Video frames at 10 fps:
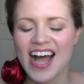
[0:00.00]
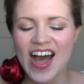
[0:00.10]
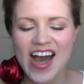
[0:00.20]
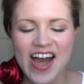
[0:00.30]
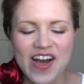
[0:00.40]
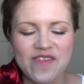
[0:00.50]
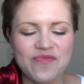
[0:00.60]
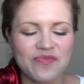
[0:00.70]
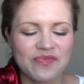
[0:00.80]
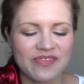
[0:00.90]

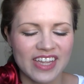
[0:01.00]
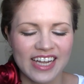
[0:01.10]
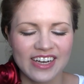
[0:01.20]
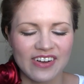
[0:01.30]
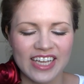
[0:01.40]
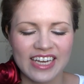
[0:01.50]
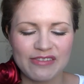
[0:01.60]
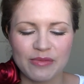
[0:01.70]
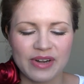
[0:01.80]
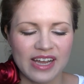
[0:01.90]
I know I can
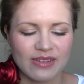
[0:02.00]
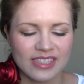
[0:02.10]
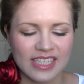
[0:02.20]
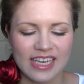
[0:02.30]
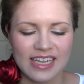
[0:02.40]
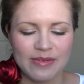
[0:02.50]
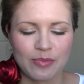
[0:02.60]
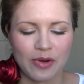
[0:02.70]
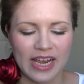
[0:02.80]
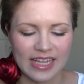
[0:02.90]
never pronounce any
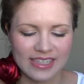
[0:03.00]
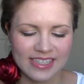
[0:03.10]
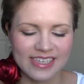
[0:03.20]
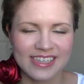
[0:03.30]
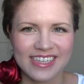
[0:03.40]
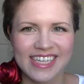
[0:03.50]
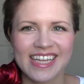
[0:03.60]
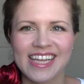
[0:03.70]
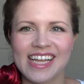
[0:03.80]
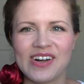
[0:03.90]
brands.
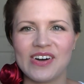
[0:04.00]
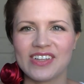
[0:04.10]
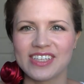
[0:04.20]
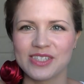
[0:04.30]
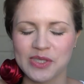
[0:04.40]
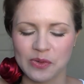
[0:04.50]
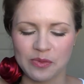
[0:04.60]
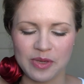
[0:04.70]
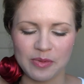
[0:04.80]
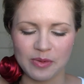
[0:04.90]
All the store
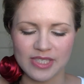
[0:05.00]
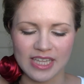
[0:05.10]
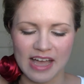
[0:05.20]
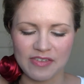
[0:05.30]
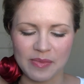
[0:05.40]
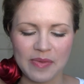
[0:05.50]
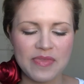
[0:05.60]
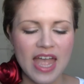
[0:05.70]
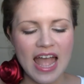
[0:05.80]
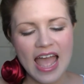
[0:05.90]
people always laugh at me.
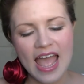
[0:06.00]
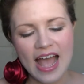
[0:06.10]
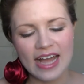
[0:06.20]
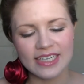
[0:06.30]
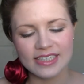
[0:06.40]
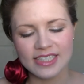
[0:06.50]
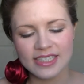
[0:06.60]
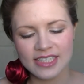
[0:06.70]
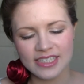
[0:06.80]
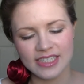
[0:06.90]
And
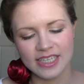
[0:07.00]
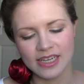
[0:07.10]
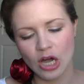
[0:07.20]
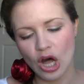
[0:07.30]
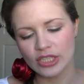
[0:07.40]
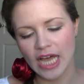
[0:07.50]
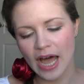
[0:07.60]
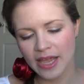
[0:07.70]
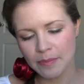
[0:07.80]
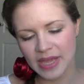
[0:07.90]
this is called
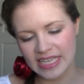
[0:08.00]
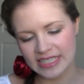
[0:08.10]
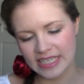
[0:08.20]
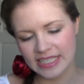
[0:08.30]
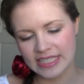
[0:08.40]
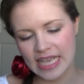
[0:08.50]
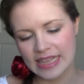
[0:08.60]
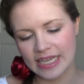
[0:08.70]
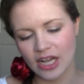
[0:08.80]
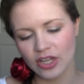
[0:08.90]
Eye Basics,
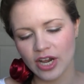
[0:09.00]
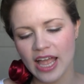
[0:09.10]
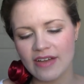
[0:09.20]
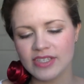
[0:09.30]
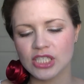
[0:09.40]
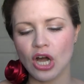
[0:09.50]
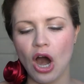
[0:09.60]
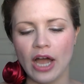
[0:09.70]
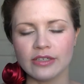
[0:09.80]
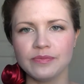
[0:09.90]
and the color I have is
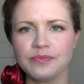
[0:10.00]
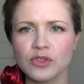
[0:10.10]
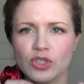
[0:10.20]
Cotton,